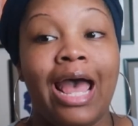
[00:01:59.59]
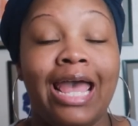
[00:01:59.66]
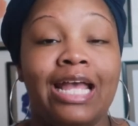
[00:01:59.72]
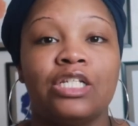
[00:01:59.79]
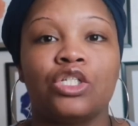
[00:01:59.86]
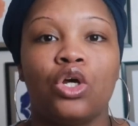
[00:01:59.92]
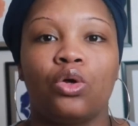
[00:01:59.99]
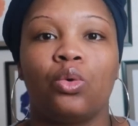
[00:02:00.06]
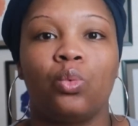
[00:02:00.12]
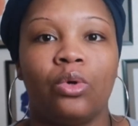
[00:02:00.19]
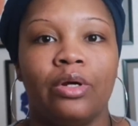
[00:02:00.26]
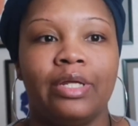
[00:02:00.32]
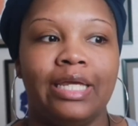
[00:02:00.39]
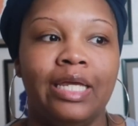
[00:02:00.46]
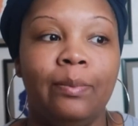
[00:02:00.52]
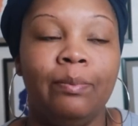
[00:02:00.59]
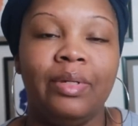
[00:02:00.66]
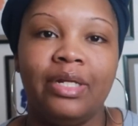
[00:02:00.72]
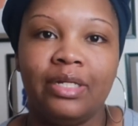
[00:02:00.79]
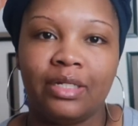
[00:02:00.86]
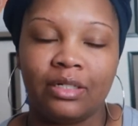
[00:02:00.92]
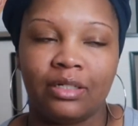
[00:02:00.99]
had to go to work
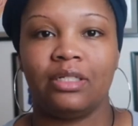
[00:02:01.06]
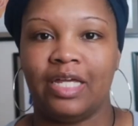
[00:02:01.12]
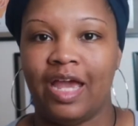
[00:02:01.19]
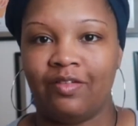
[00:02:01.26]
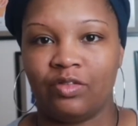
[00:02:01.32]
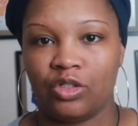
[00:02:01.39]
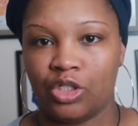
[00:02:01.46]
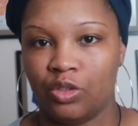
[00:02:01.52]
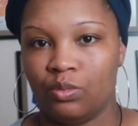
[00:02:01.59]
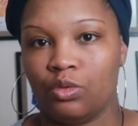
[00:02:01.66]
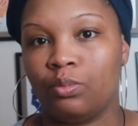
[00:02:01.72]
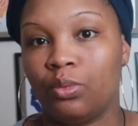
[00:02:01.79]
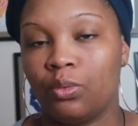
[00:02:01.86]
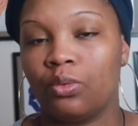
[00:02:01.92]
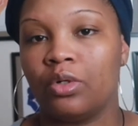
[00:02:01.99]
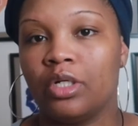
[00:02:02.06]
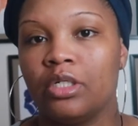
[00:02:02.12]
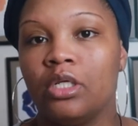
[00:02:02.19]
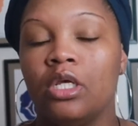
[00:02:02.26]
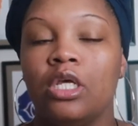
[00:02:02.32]
immediately after she was born.